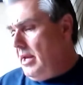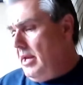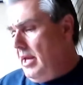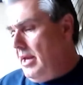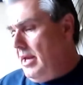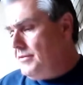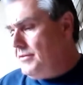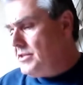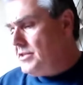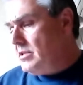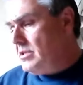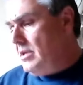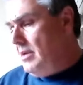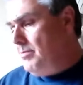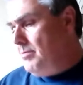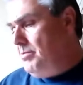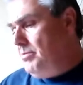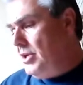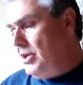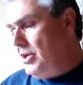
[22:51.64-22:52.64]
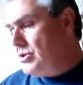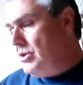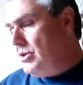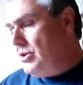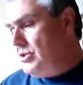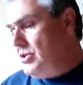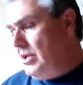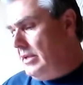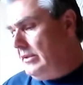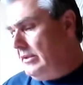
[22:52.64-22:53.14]
have
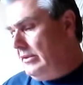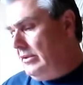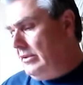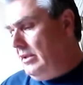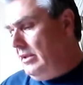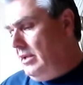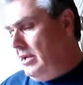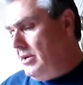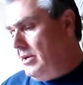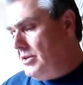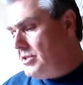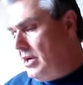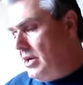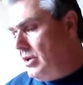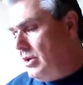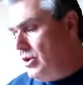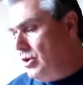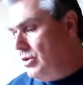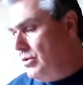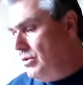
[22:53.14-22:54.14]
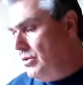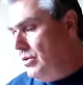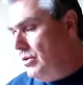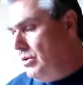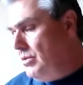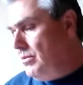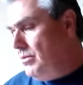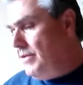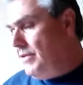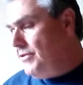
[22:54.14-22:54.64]
pictures. You can see, here's our
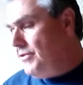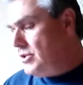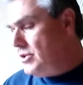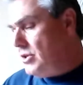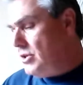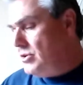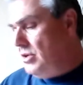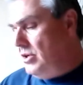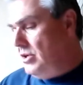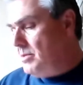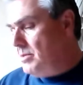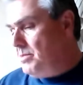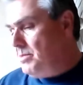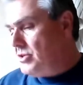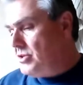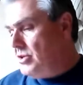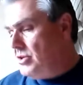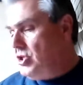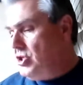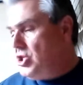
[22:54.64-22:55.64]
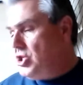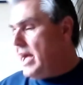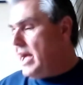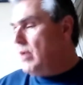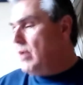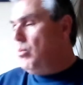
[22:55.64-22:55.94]
crew. Well, first I'll show you a picture of Jack